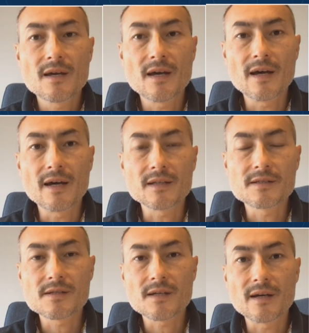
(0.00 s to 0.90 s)

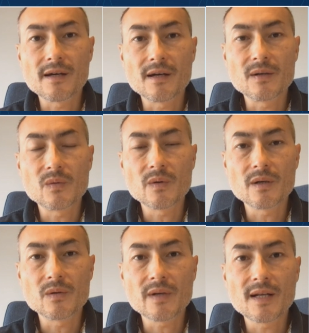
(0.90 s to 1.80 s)
it's a
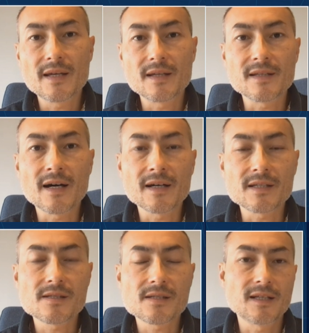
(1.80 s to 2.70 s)
really
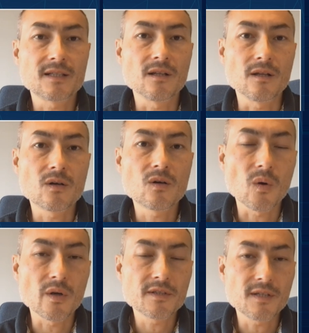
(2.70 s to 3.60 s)
nice little
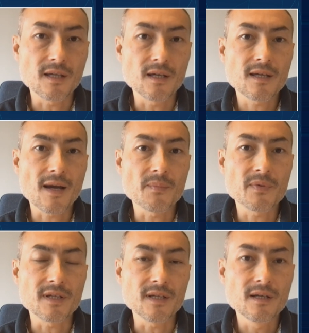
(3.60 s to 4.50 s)
quality
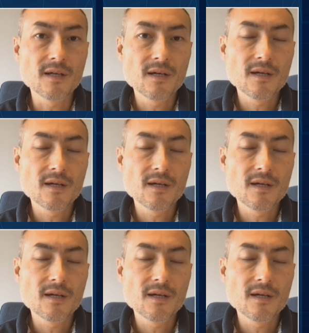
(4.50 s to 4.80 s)
company